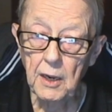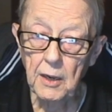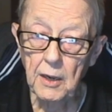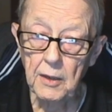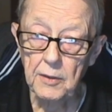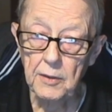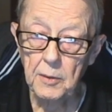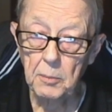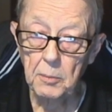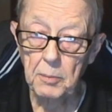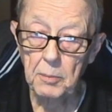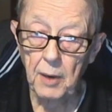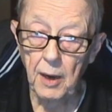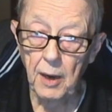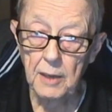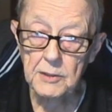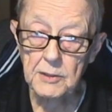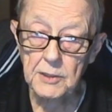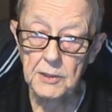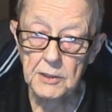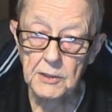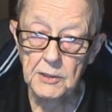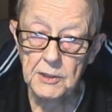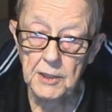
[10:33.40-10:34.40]
The
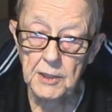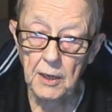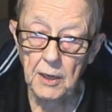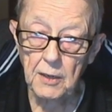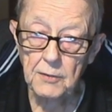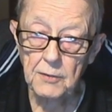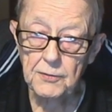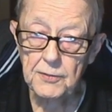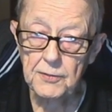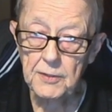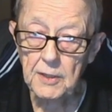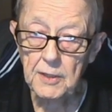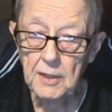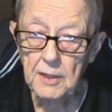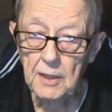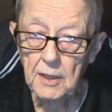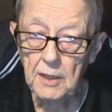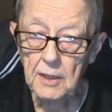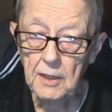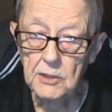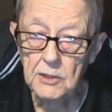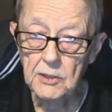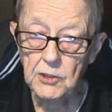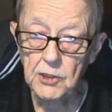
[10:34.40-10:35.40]
box itself
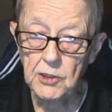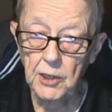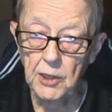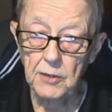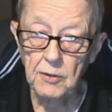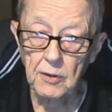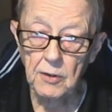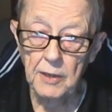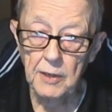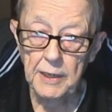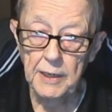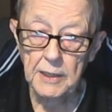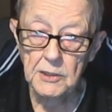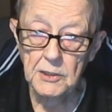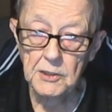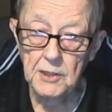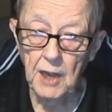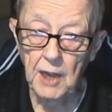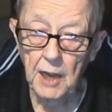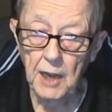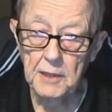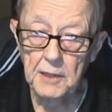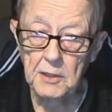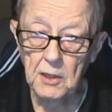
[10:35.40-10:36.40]
generally is
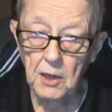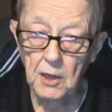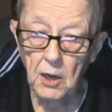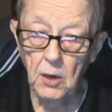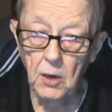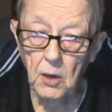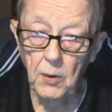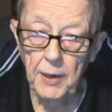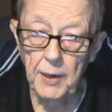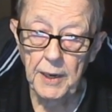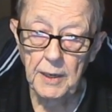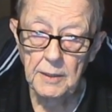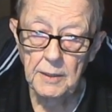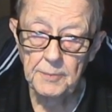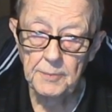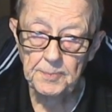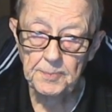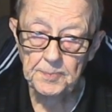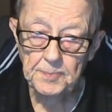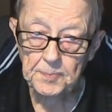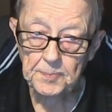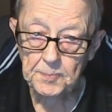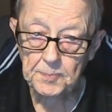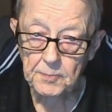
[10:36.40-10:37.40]
not glowing,
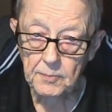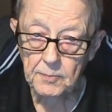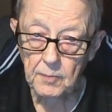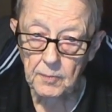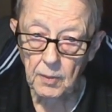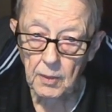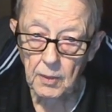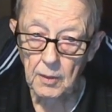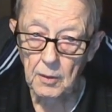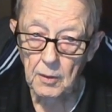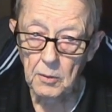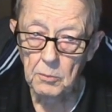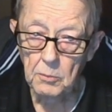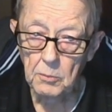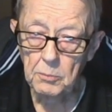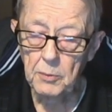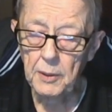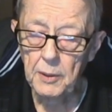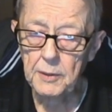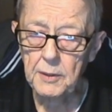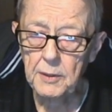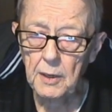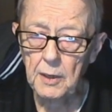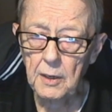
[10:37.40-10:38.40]

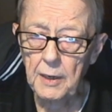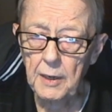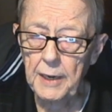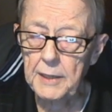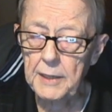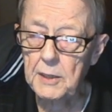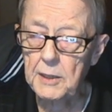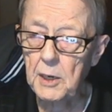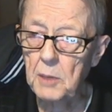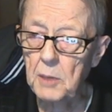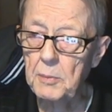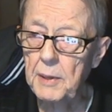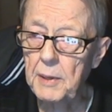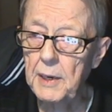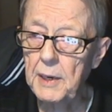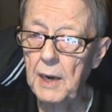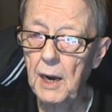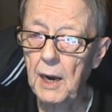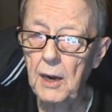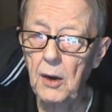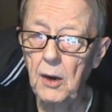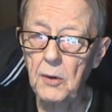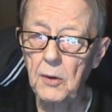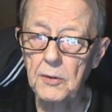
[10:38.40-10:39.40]
but the light coming
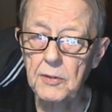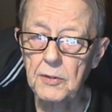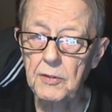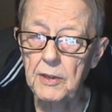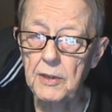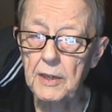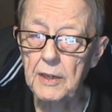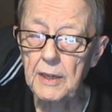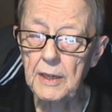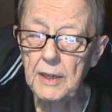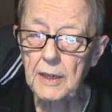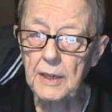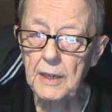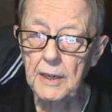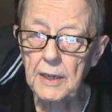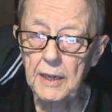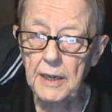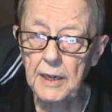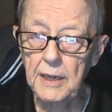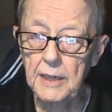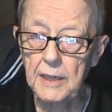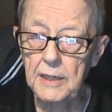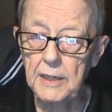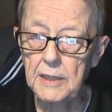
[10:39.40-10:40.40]
out
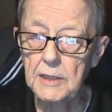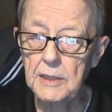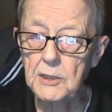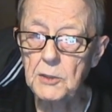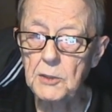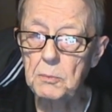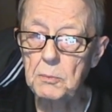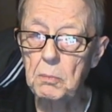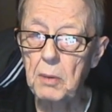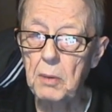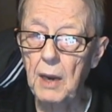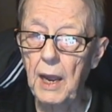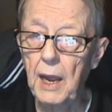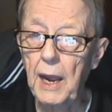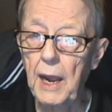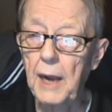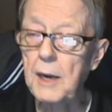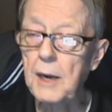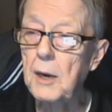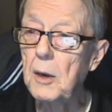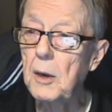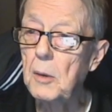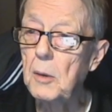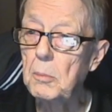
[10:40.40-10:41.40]
is
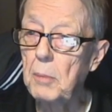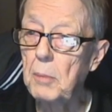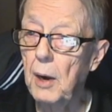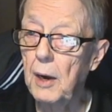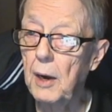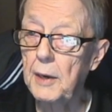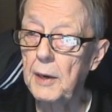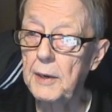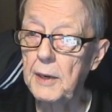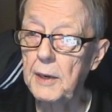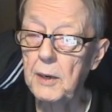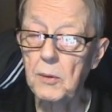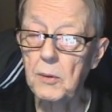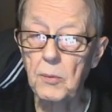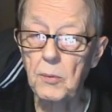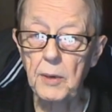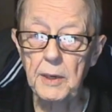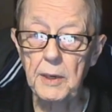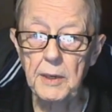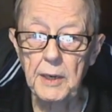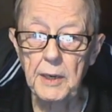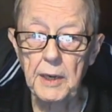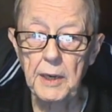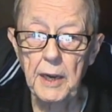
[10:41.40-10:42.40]
black body
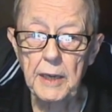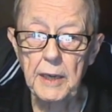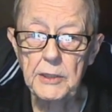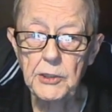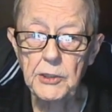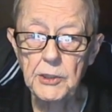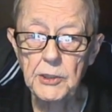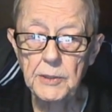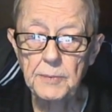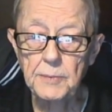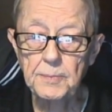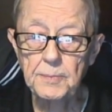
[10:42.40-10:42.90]
radiation.